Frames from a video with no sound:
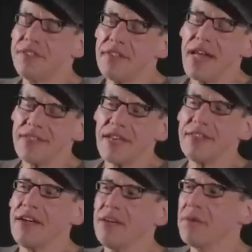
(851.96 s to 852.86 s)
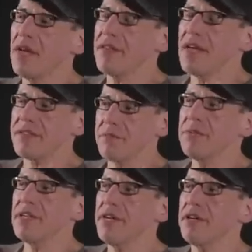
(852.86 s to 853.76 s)
See, that's that's a
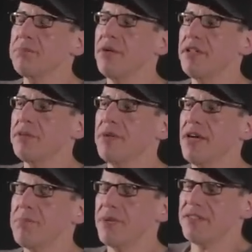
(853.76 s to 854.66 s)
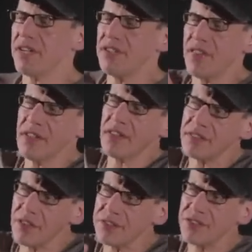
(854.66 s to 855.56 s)
really good point to bring up, because I think that
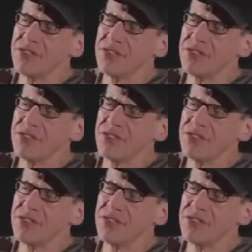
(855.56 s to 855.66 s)
there's a